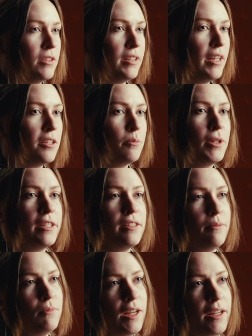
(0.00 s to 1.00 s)
designer because
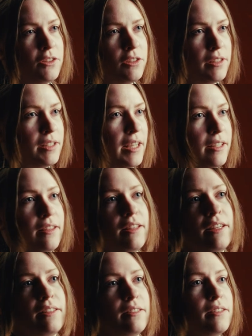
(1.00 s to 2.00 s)
I'm not just taking
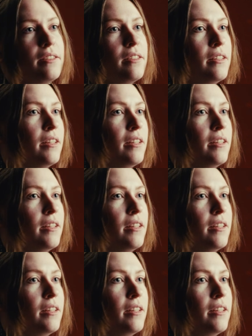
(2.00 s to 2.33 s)
things